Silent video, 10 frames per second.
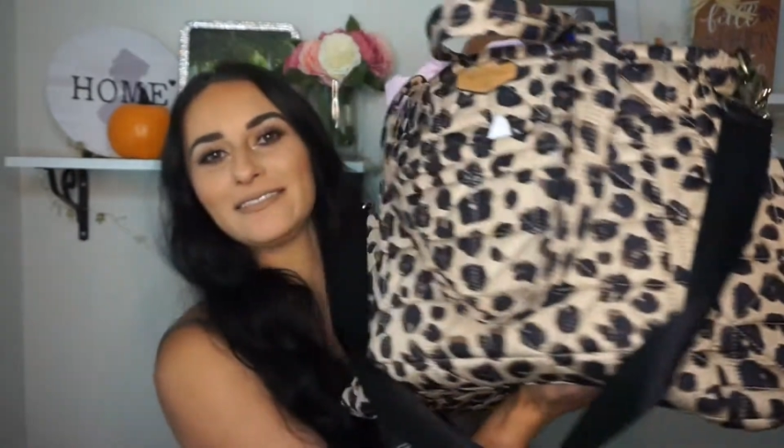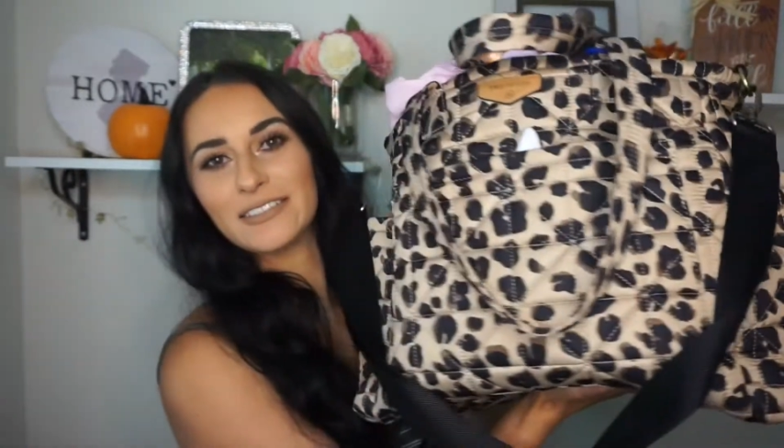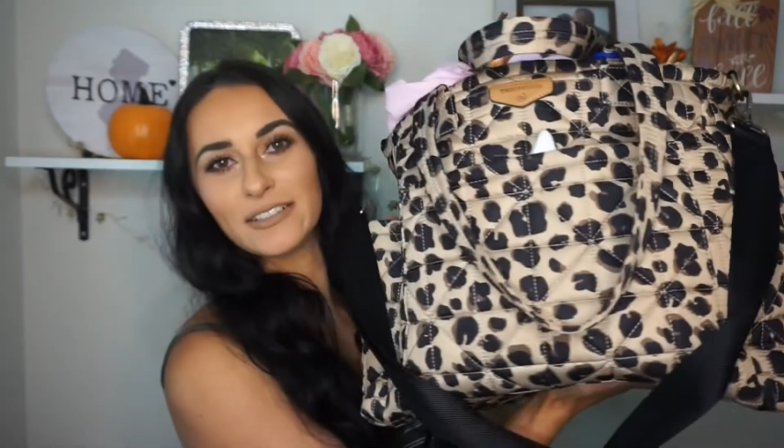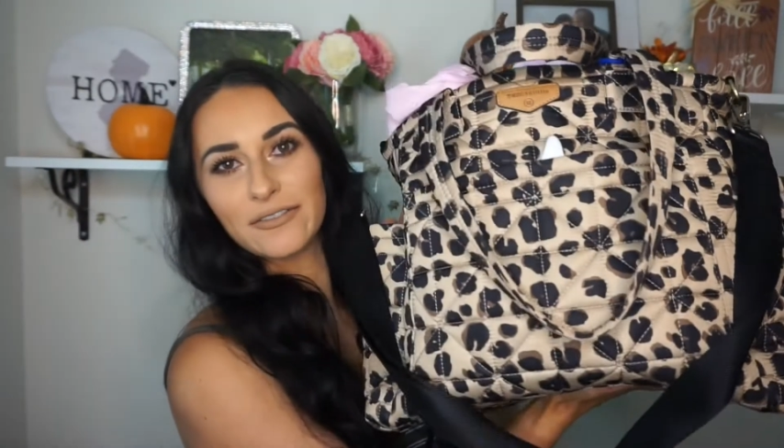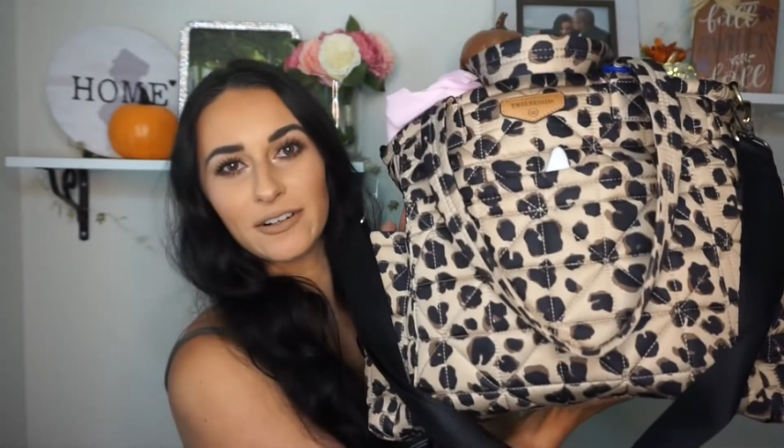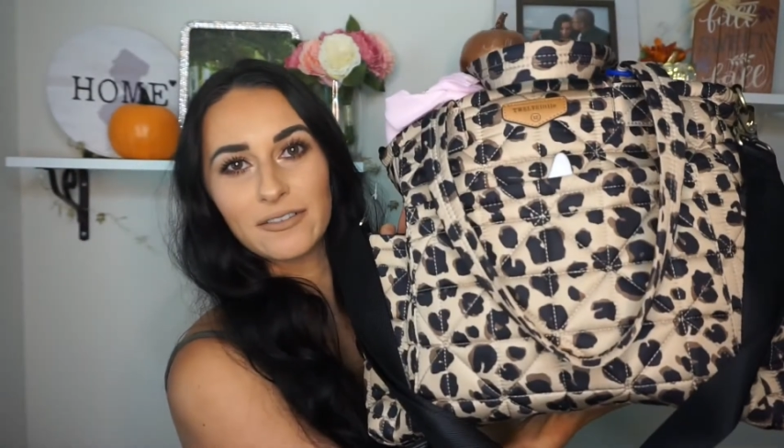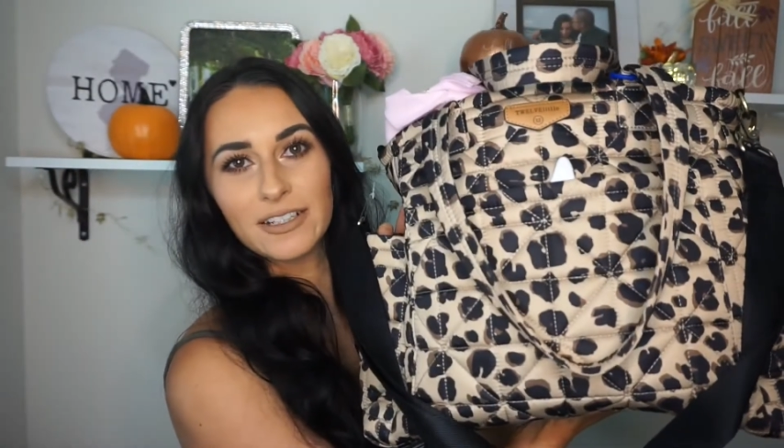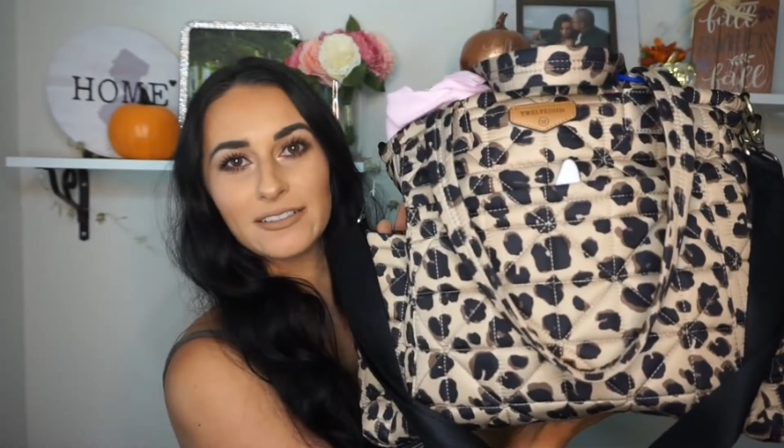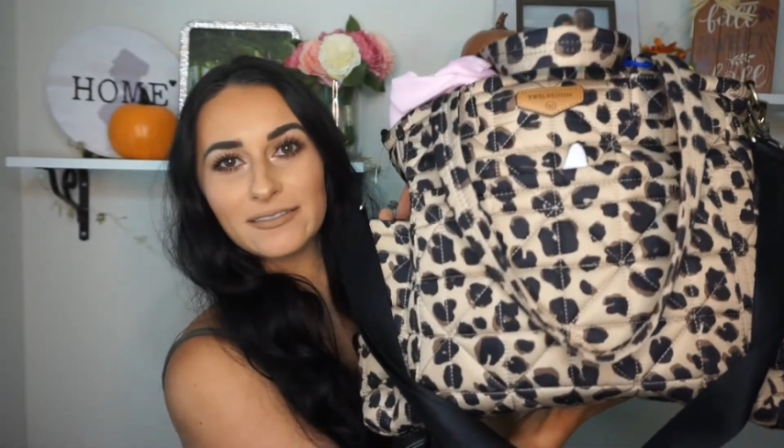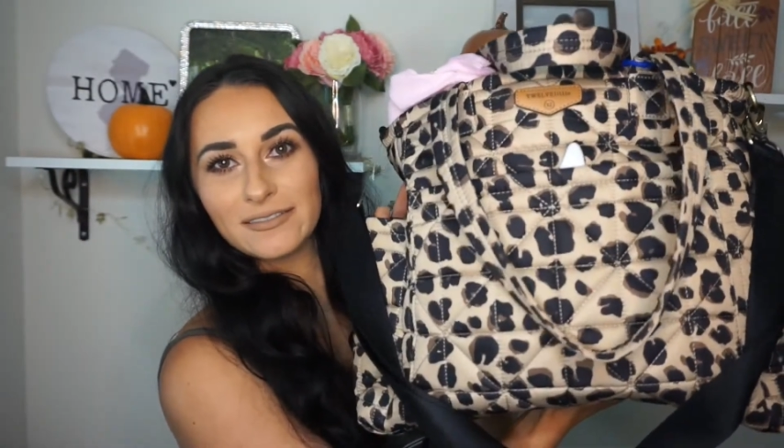Here's the front of
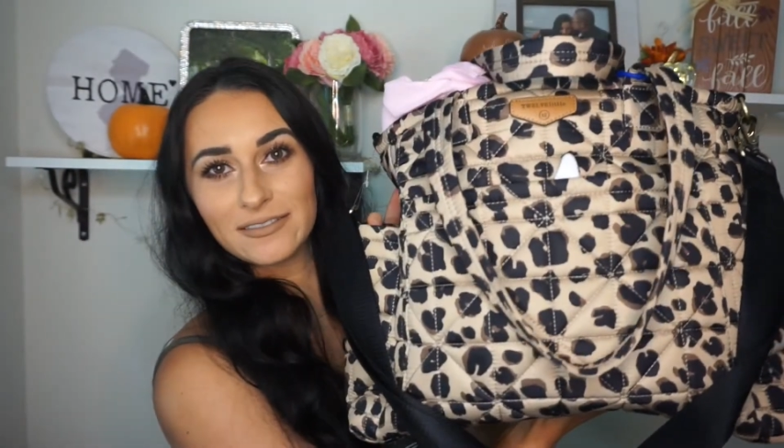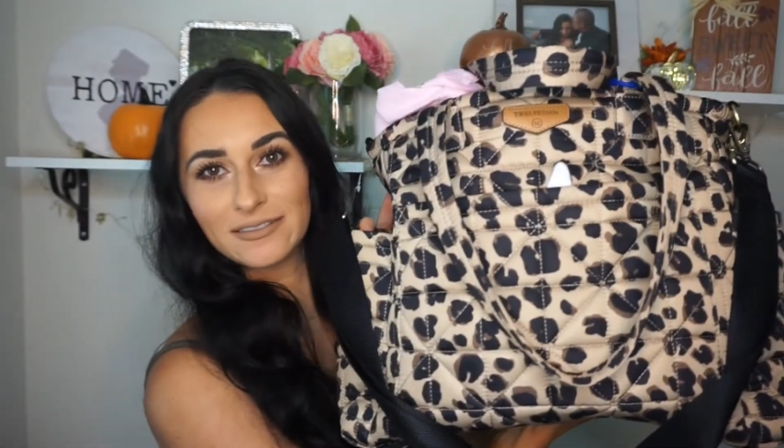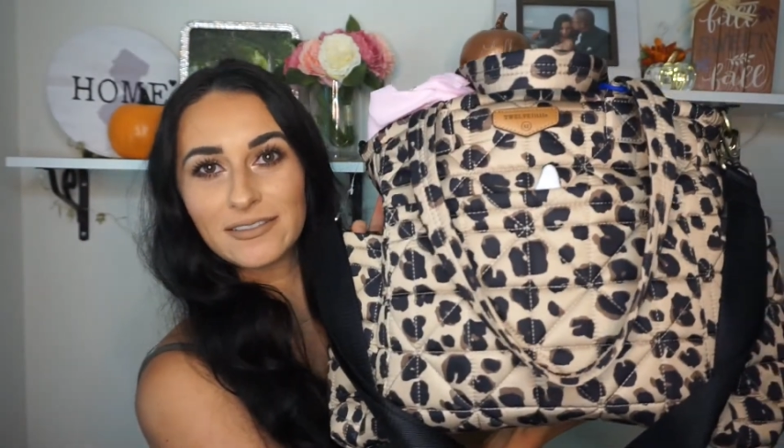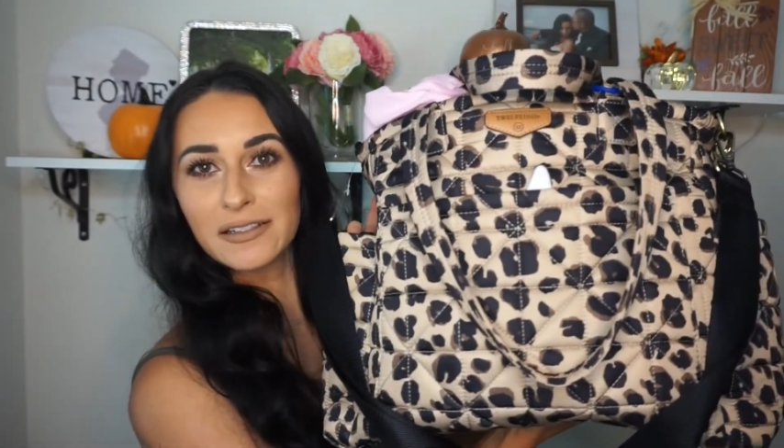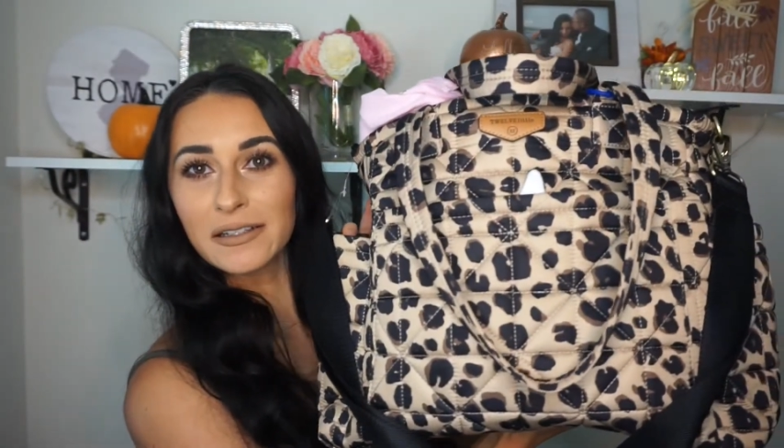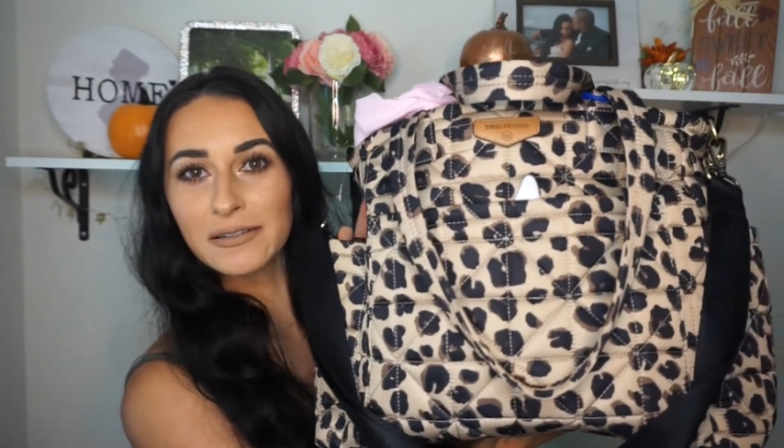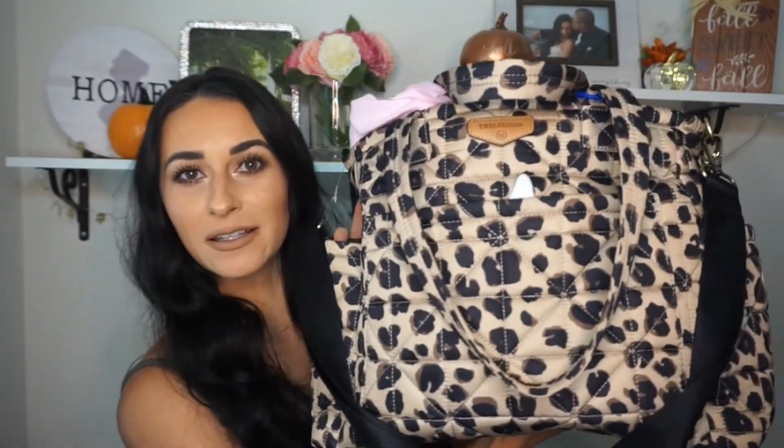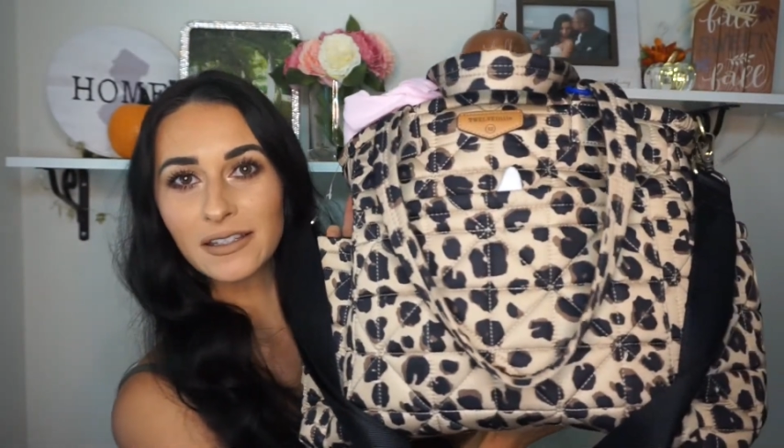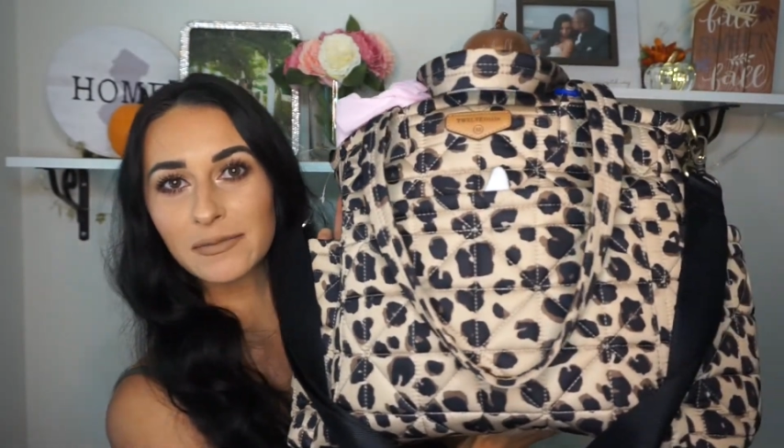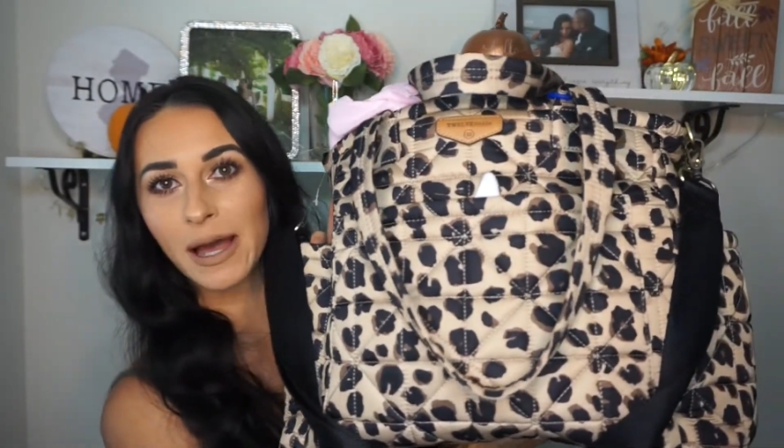it.
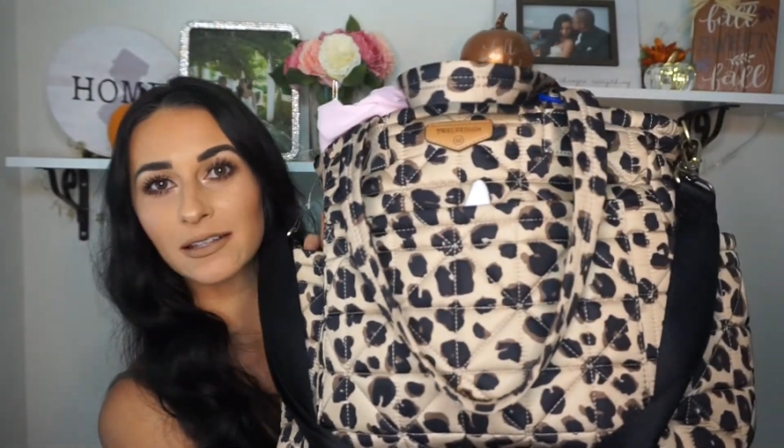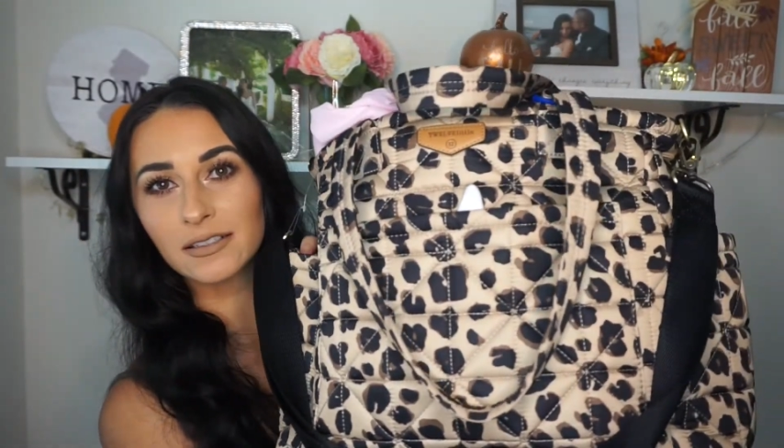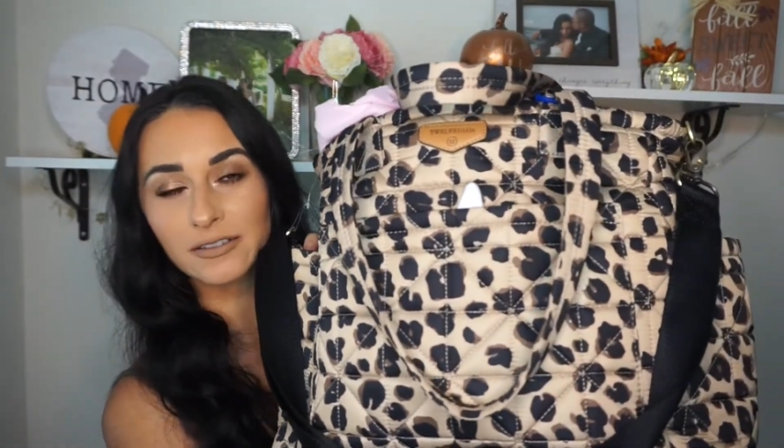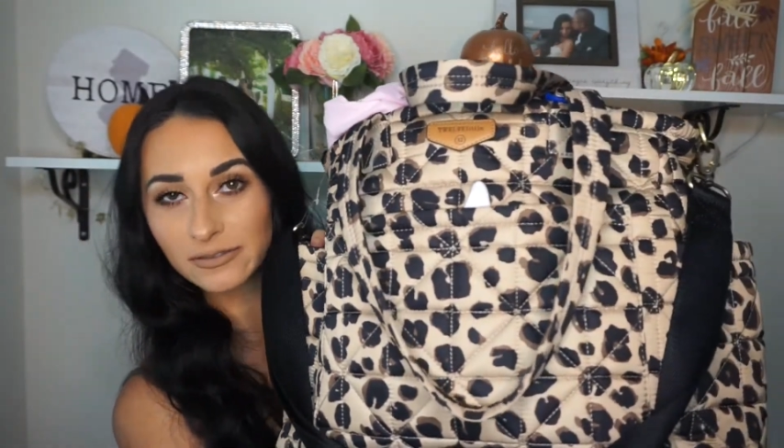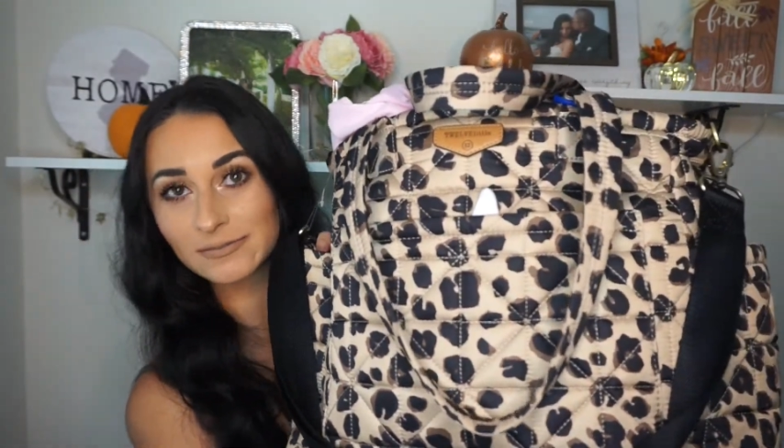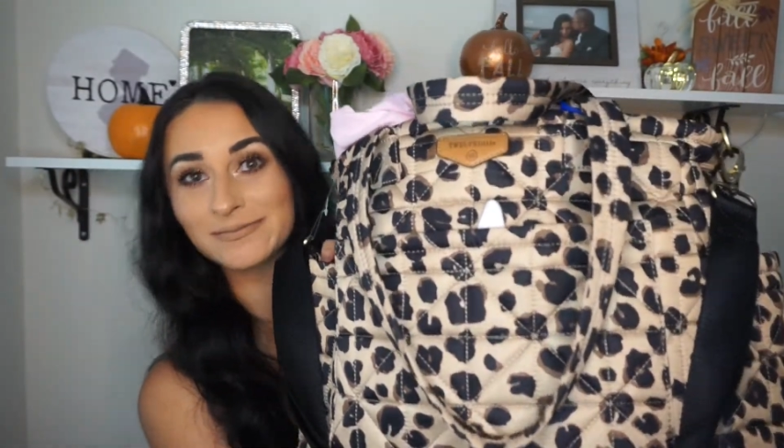Thing's massive.